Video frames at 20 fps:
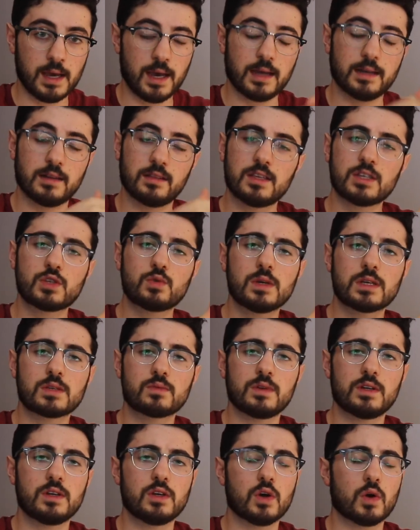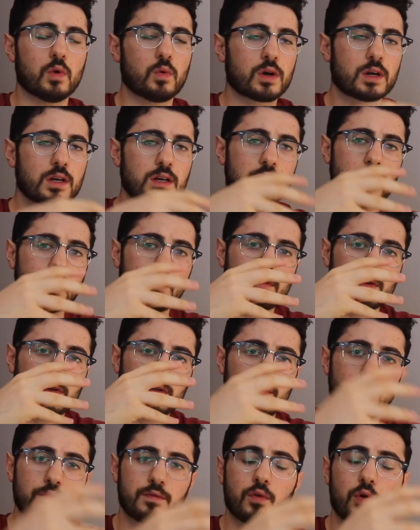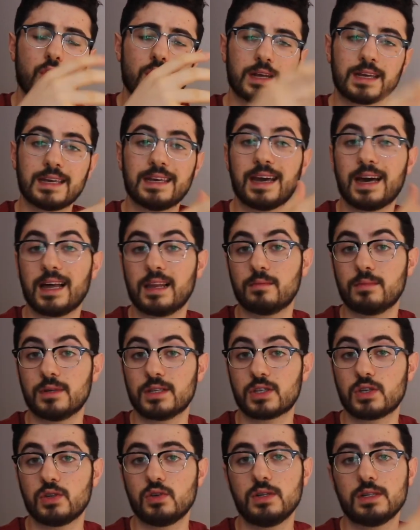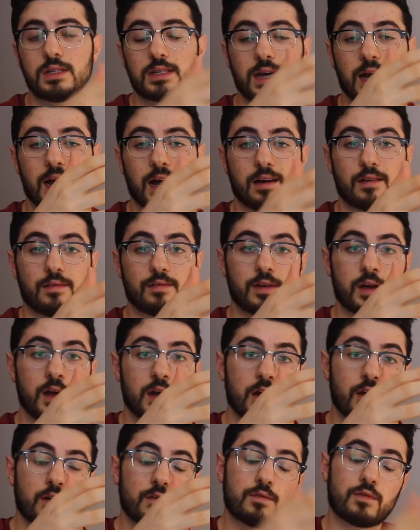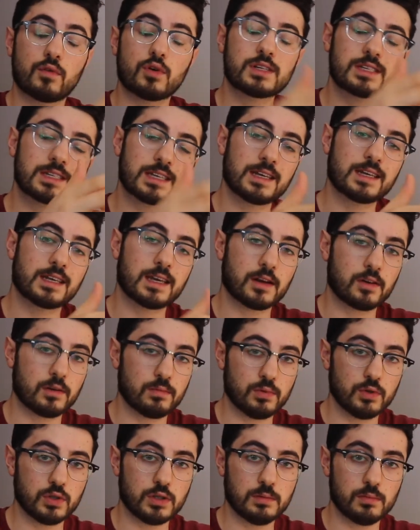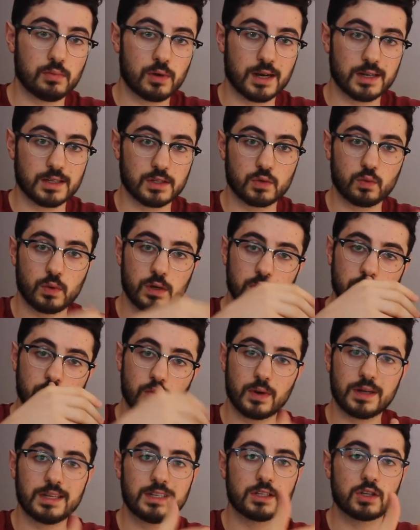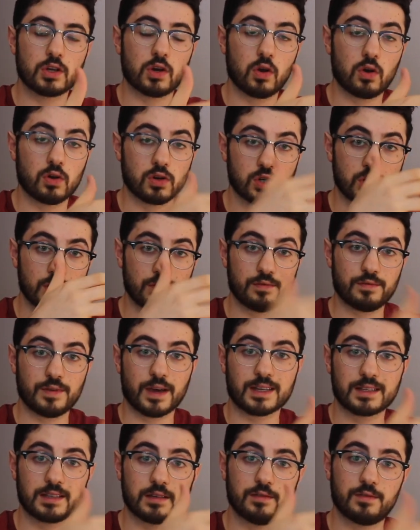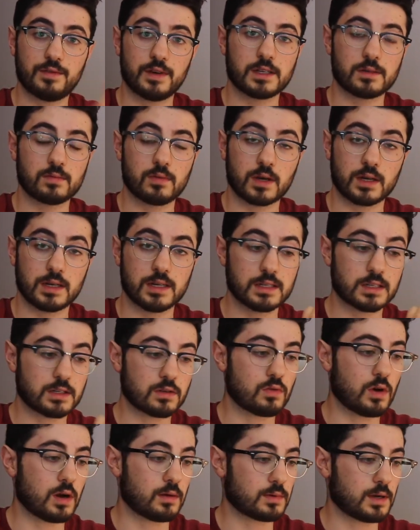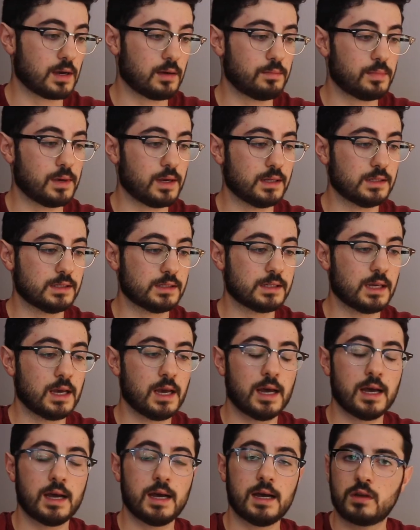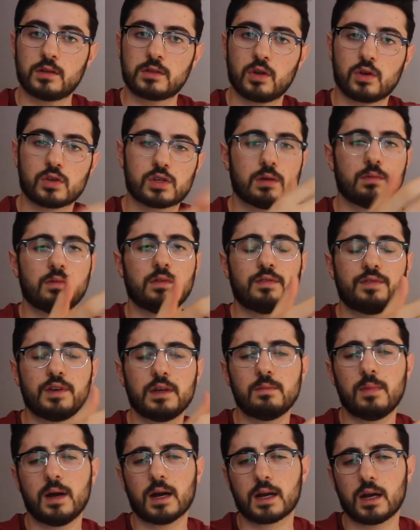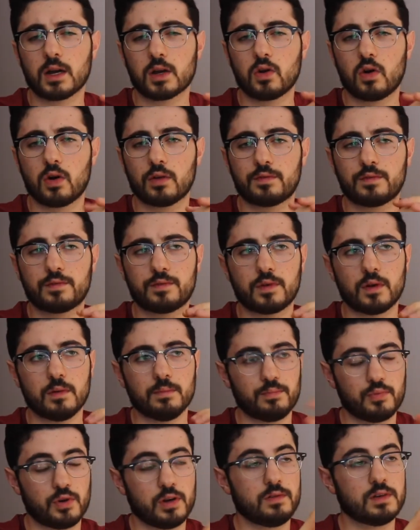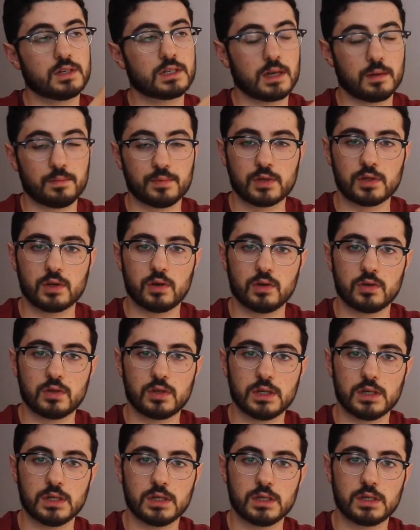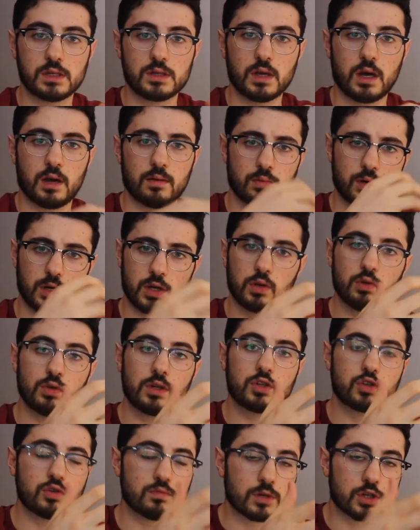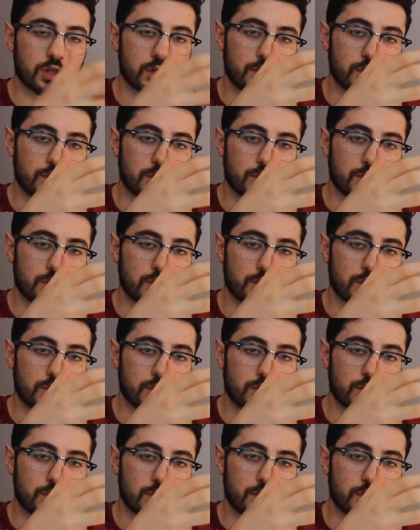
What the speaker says: And in this week's video, we're going to cover the 4 key elements you need to have for skincare and beauty brands when you're ready to launch effective Facebook and Instagram campaigns. So some of the feedback I got from previous episodes is I'm including too much